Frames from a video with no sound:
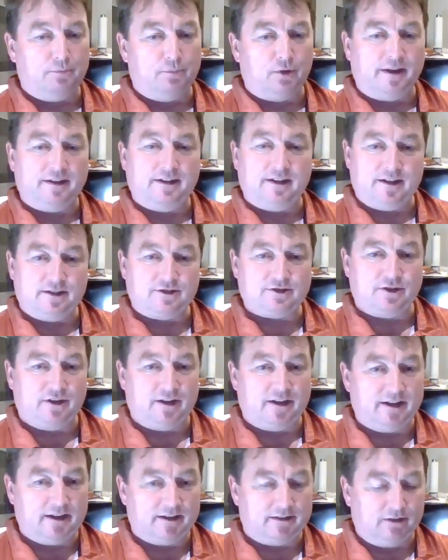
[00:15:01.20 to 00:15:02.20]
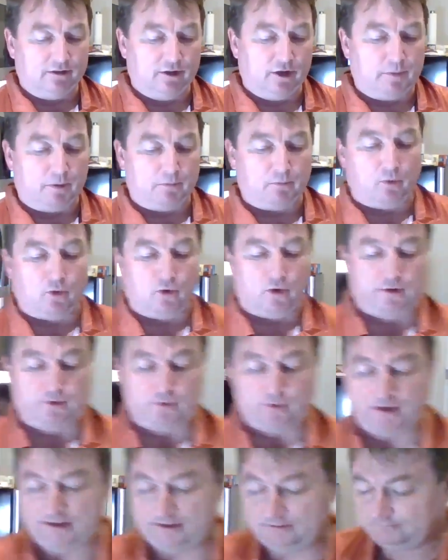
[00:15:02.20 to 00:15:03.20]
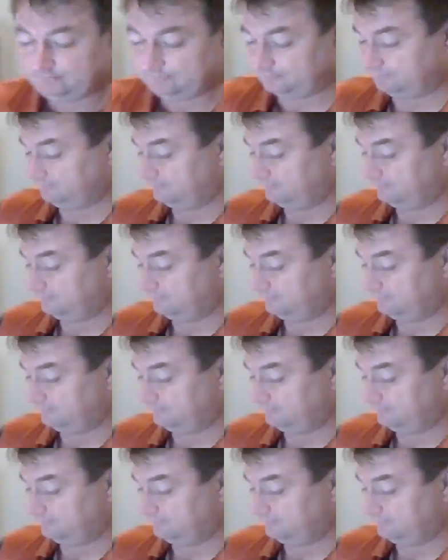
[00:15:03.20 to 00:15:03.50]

you blend it, it's going to get a little bit more green.